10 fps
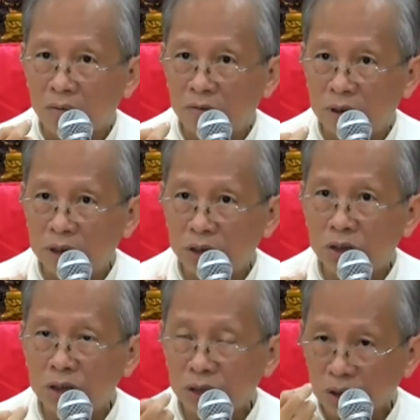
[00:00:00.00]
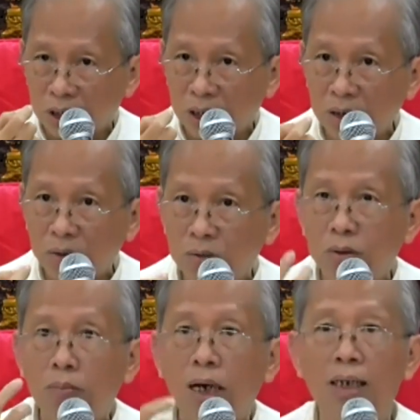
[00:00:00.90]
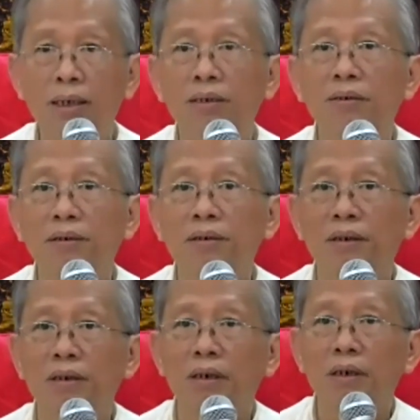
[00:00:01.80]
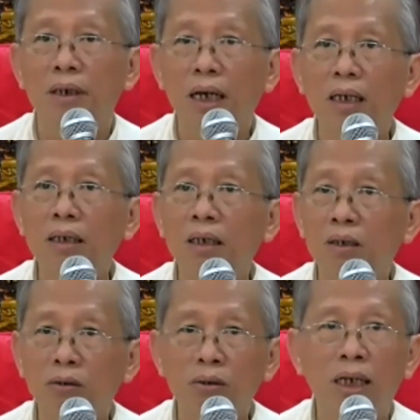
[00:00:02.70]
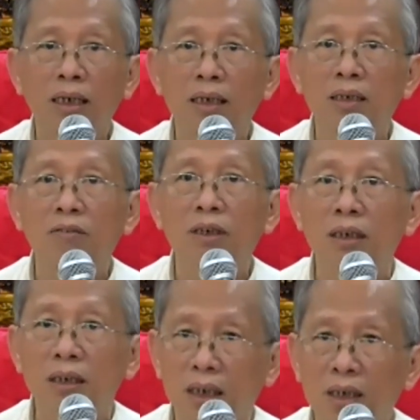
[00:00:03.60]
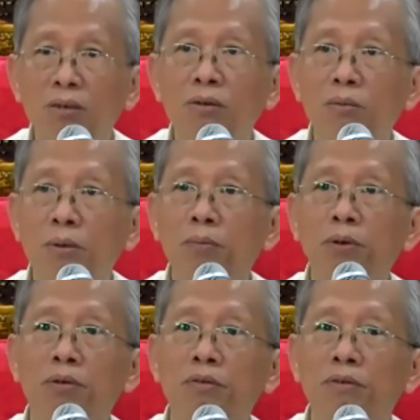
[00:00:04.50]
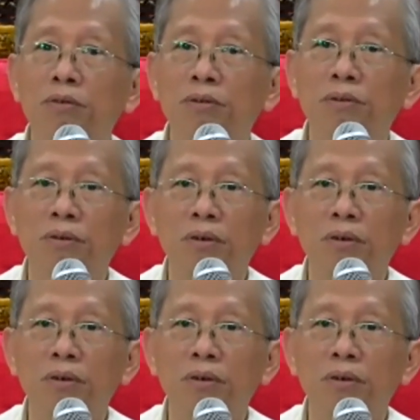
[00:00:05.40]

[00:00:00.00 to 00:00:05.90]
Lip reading: virtuous and good mind. Then no negativity. Then you will be beautiful.